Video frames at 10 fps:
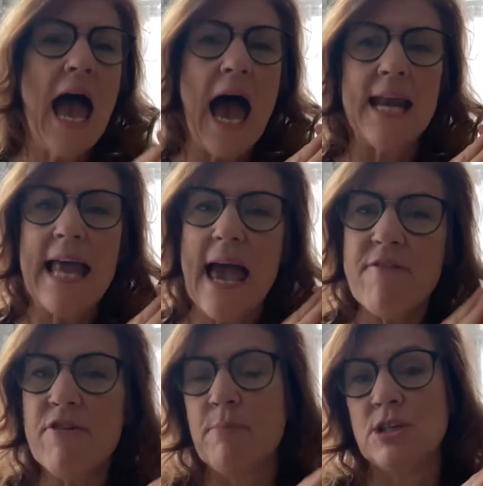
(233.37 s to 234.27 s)
and
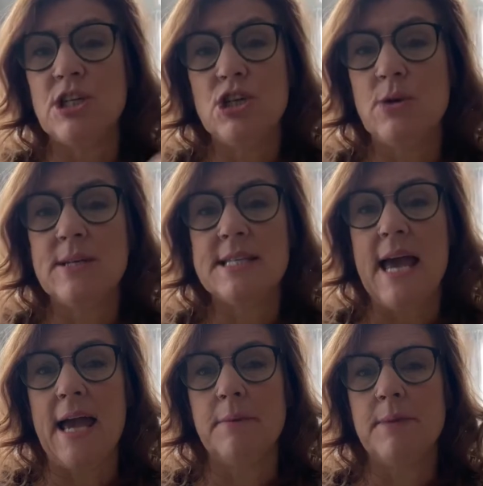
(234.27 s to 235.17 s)
everybody knew his
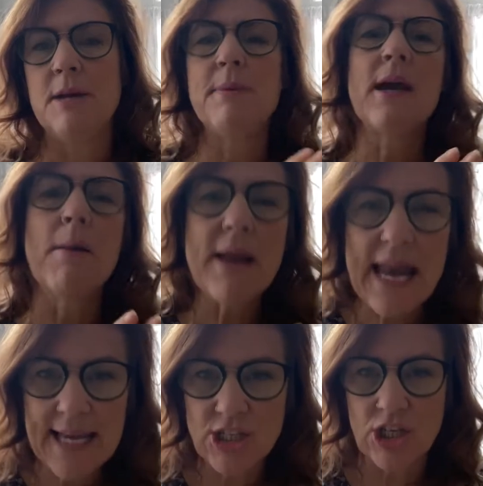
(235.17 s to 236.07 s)
name. He had become a
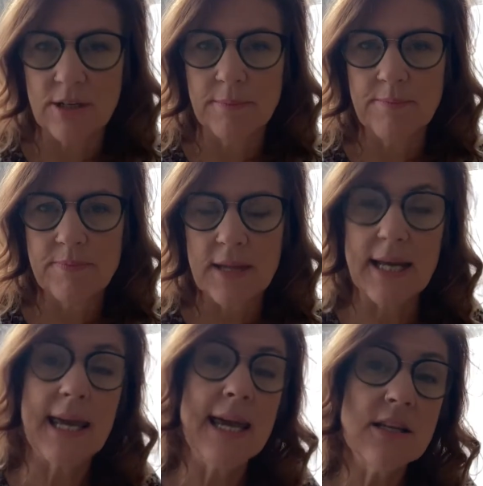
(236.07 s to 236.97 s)
legend.
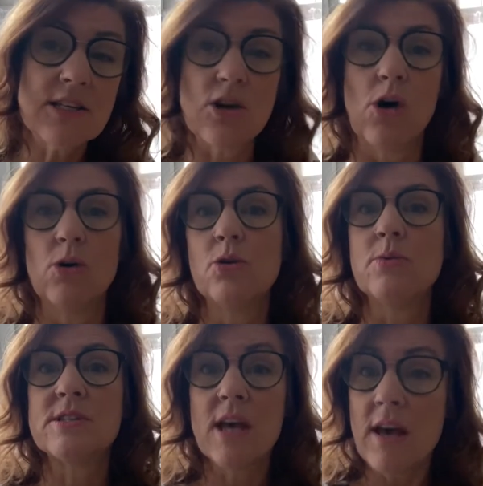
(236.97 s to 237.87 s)
And King Saul, who
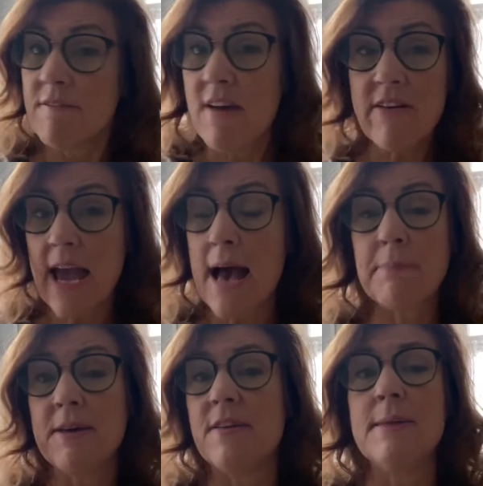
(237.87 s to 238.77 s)
was very
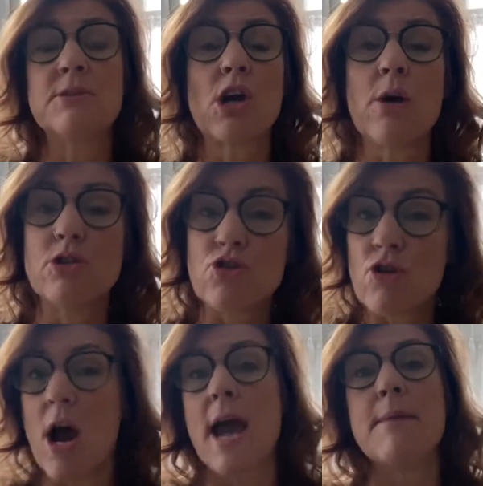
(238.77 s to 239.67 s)
happy for him to go and
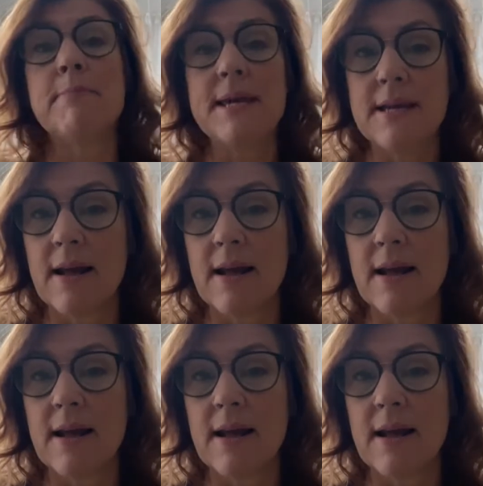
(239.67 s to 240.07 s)
try and beat